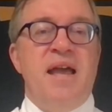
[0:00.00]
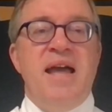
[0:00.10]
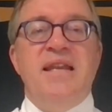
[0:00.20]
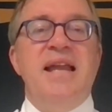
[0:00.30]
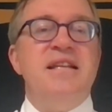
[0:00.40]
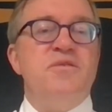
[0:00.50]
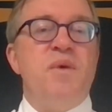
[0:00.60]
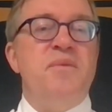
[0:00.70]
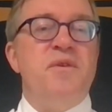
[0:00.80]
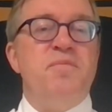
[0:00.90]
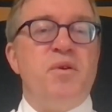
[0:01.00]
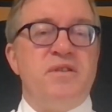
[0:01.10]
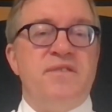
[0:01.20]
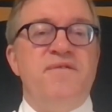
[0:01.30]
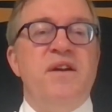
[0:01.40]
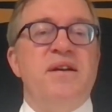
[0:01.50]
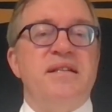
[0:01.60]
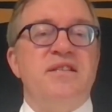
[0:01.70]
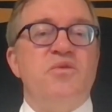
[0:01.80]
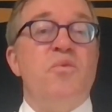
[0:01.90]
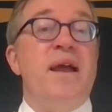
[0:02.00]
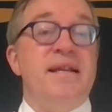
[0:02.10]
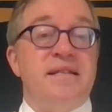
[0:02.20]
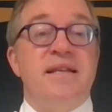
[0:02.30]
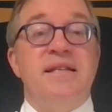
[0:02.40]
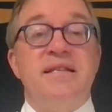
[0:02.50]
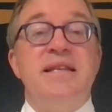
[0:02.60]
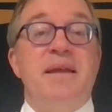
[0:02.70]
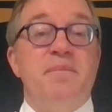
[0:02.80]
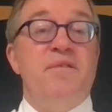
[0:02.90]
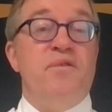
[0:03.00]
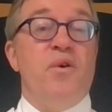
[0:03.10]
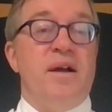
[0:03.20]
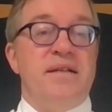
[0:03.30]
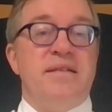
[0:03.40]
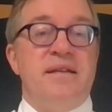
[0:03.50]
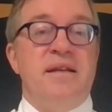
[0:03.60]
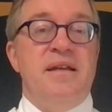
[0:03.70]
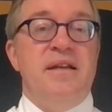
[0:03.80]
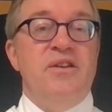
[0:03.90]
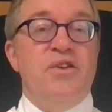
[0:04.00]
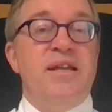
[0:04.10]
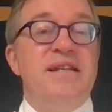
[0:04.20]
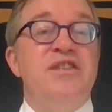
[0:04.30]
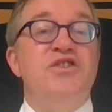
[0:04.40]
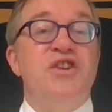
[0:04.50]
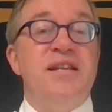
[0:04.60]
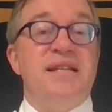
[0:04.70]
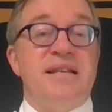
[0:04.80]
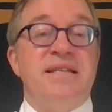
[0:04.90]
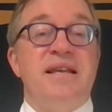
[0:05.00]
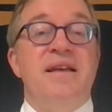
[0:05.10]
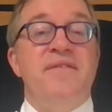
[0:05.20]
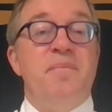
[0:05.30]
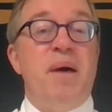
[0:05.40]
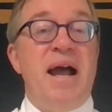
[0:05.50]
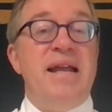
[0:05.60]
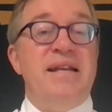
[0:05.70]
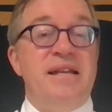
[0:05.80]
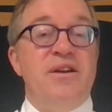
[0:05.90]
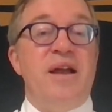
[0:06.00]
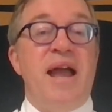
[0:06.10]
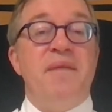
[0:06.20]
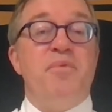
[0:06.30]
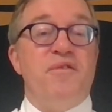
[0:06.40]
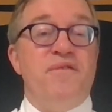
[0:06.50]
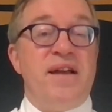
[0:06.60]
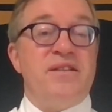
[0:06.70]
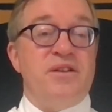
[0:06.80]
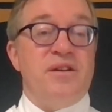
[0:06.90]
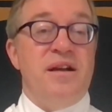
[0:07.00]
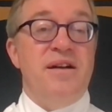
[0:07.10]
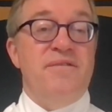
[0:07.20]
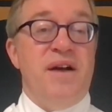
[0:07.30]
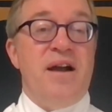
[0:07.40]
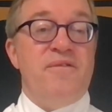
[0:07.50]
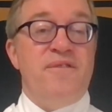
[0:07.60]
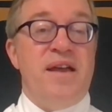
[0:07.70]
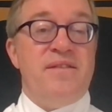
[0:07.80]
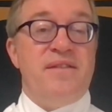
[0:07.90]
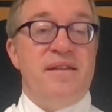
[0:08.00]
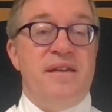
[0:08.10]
And let us run with perseverance the race that is set before us, looking to Jesus, the pioneer and perfecter of our faith.